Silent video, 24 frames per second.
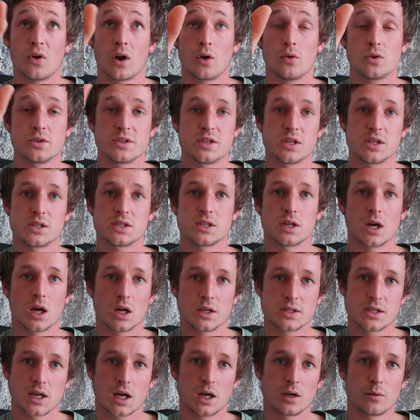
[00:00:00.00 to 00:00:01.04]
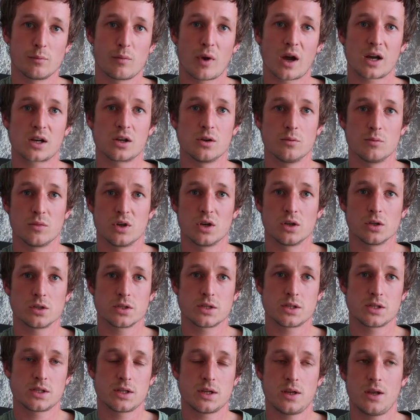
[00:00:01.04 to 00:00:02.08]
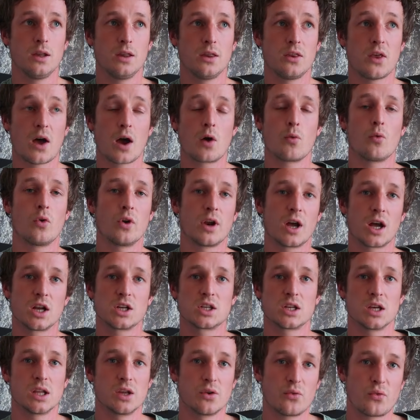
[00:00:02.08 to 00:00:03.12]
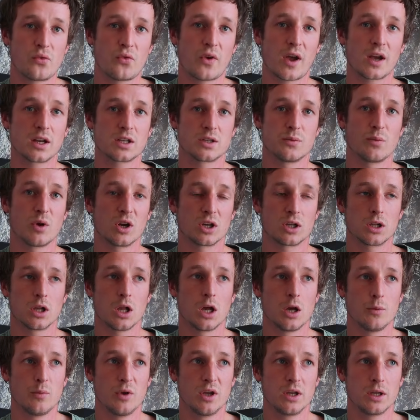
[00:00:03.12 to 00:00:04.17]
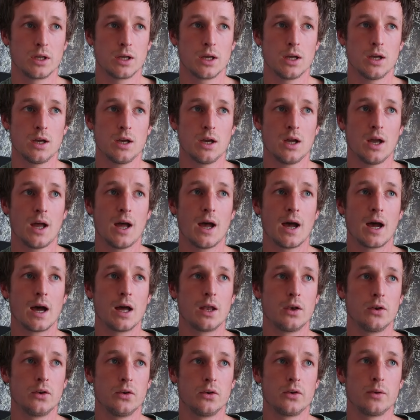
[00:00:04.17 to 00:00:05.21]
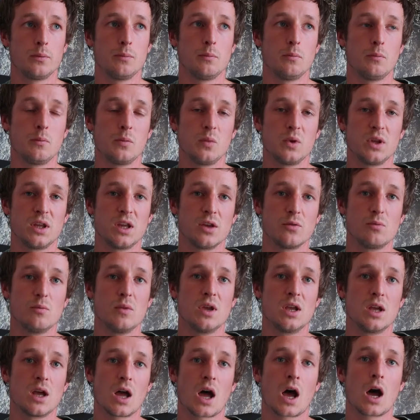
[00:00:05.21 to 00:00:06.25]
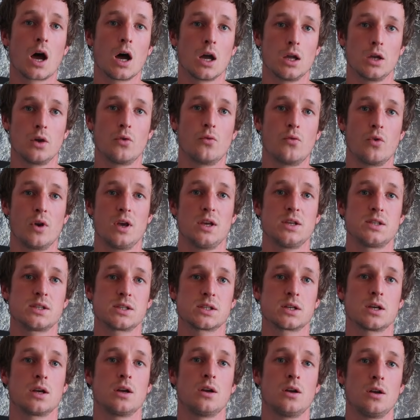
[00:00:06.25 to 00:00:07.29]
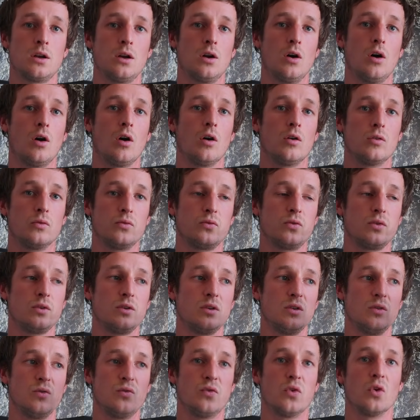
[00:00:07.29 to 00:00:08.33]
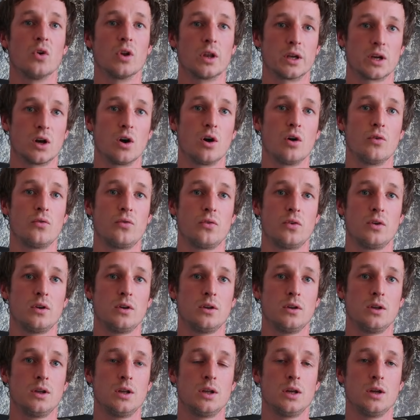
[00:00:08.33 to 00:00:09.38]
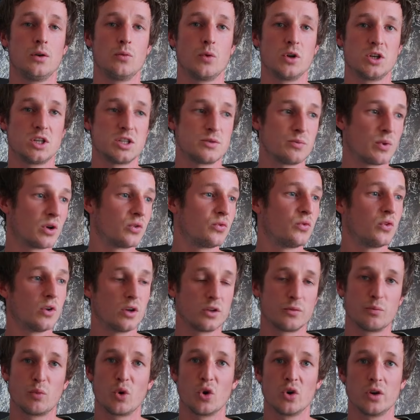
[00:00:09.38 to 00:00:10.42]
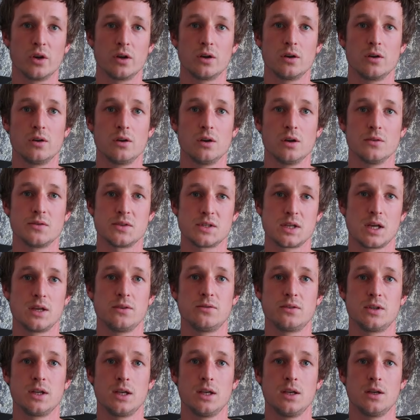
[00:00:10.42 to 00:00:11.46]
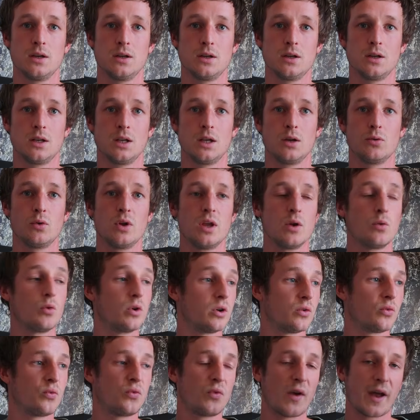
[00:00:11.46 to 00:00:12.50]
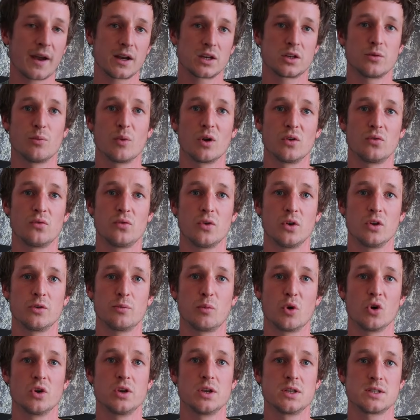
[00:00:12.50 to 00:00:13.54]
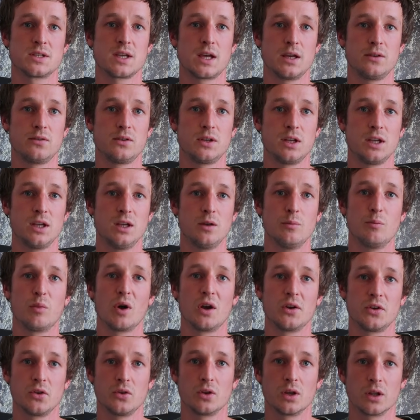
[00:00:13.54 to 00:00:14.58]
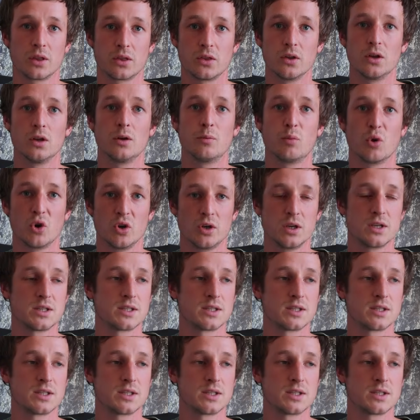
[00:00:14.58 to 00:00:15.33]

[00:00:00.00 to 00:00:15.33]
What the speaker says: I was to start tying backup knots, that would actually affect my climbing and give me a higher risk of falling off, which is my first point of safety. It would affect my first point of safety by doing a third point of